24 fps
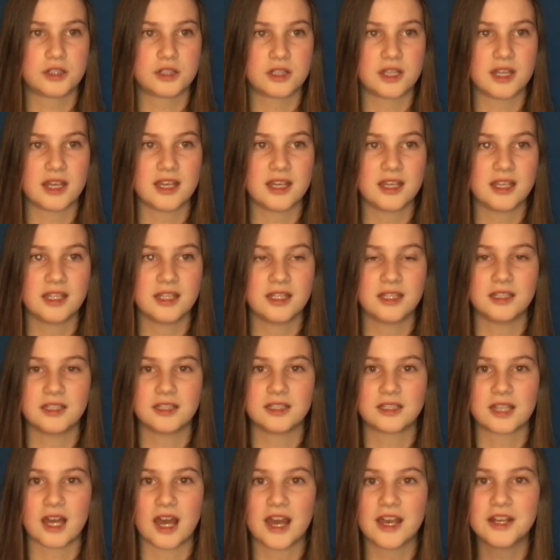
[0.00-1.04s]
they
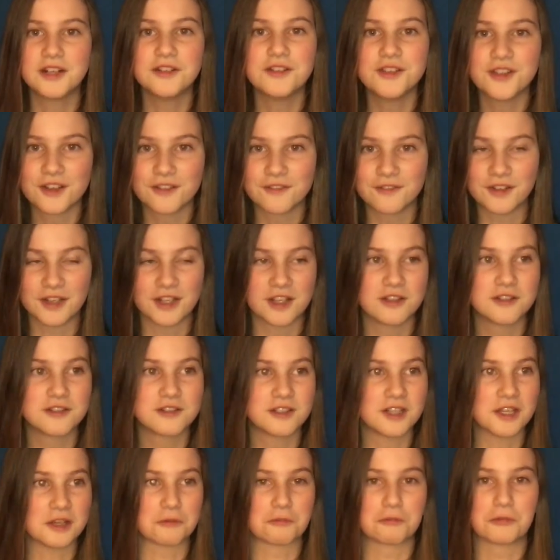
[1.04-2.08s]
title their videos
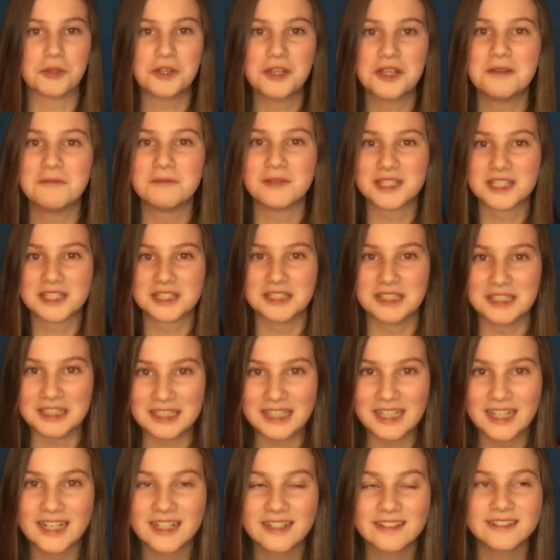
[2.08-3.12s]
like really
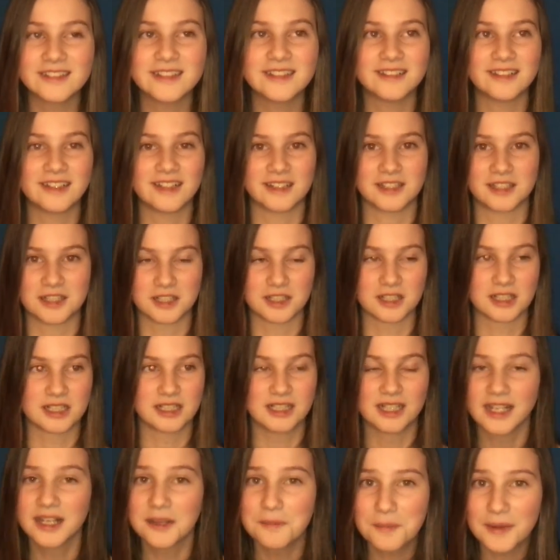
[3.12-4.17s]
misleadingly, like
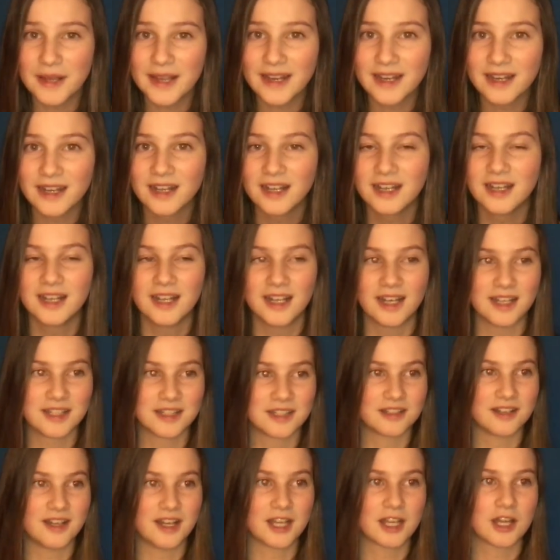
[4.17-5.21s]
clickbait, and
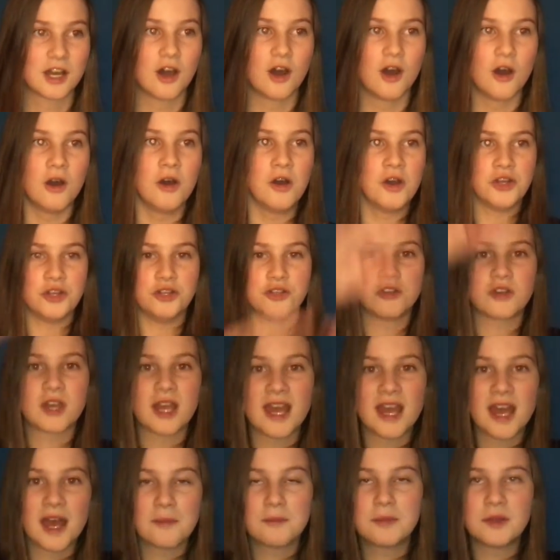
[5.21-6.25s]
they're like, "You
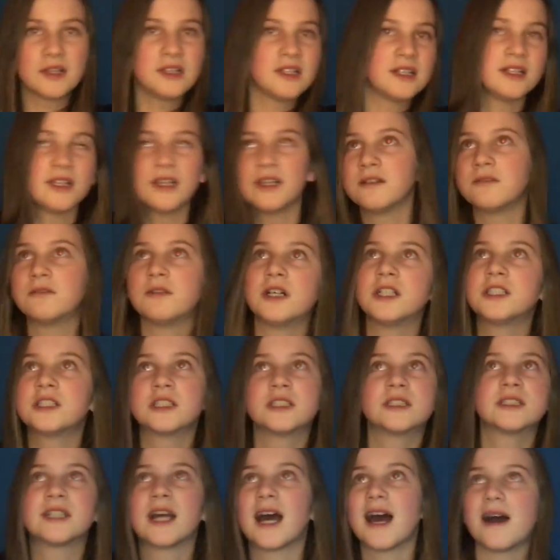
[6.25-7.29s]
can't believe what
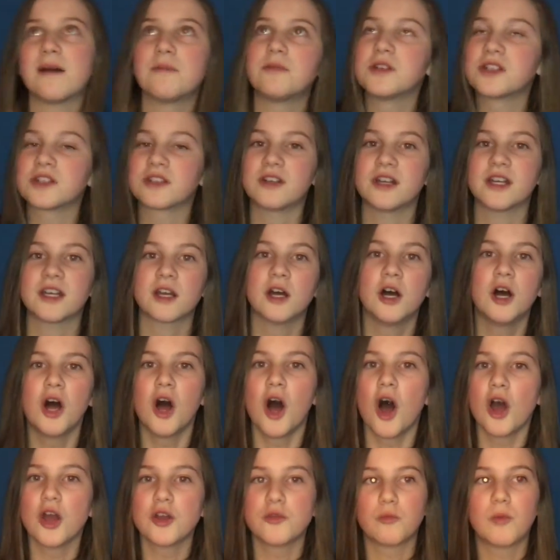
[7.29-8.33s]
just happened." You're like,
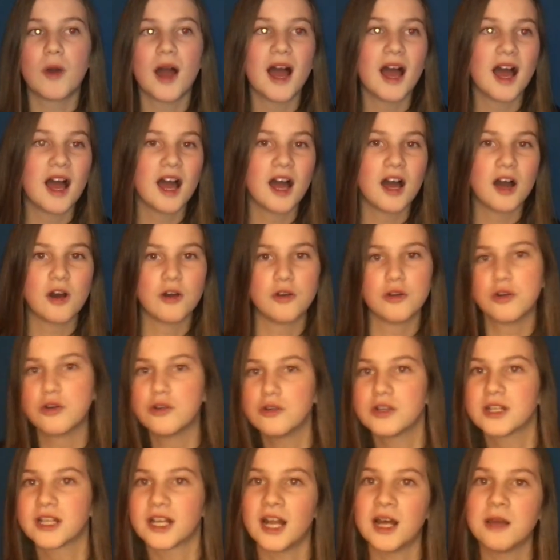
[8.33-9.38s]
"Wow,
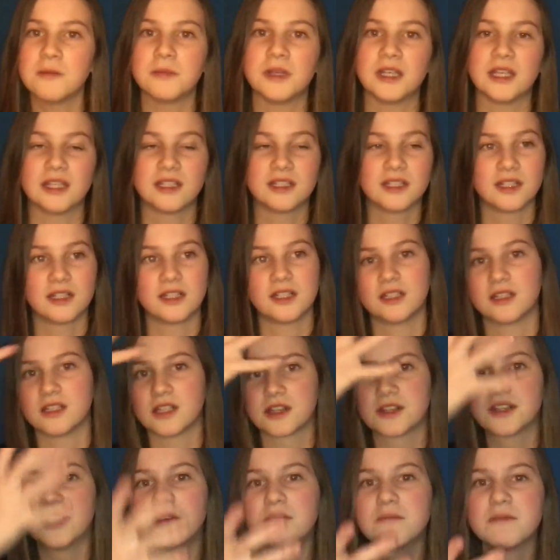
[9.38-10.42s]
who did I meet?" And then in the
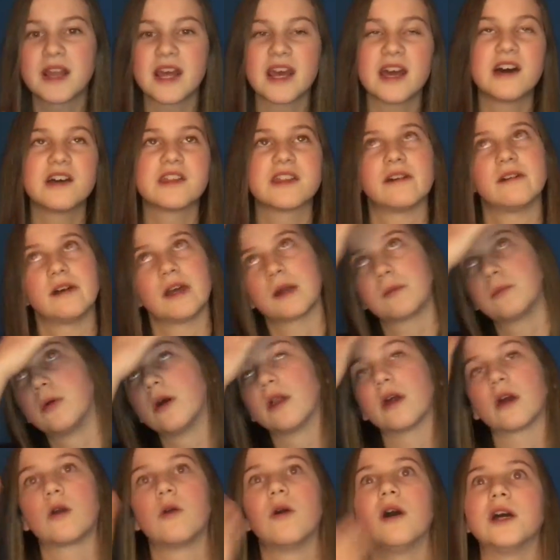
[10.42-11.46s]
thumbnail, they like
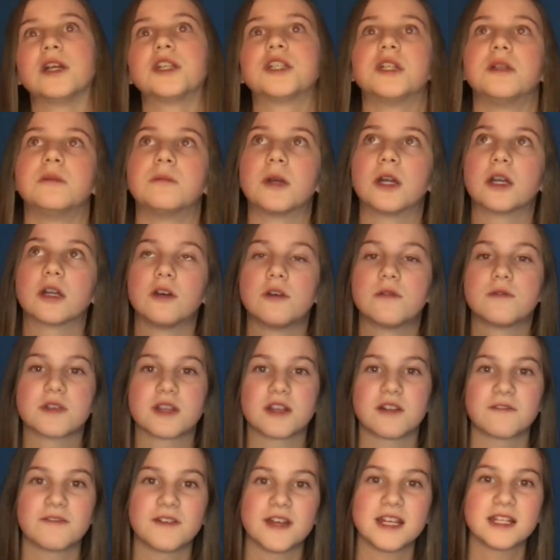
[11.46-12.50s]
put a question mark over
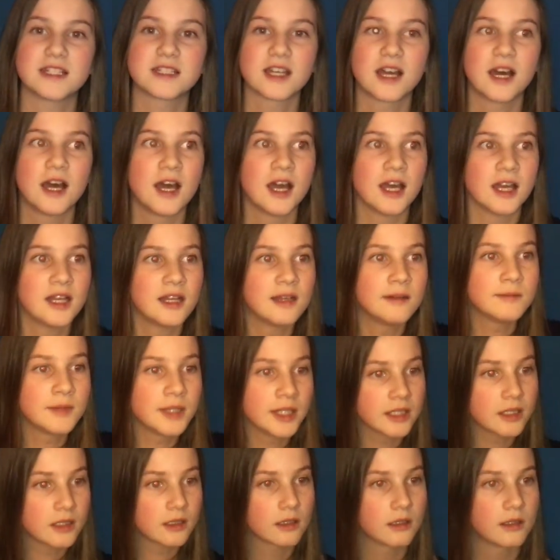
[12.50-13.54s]
their face, and I'm
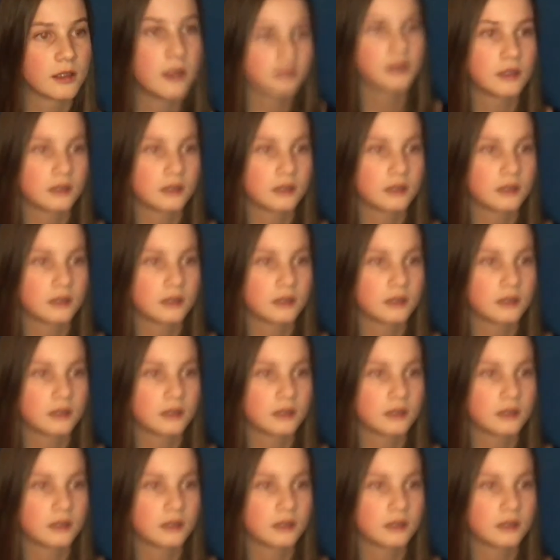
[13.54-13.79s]
like,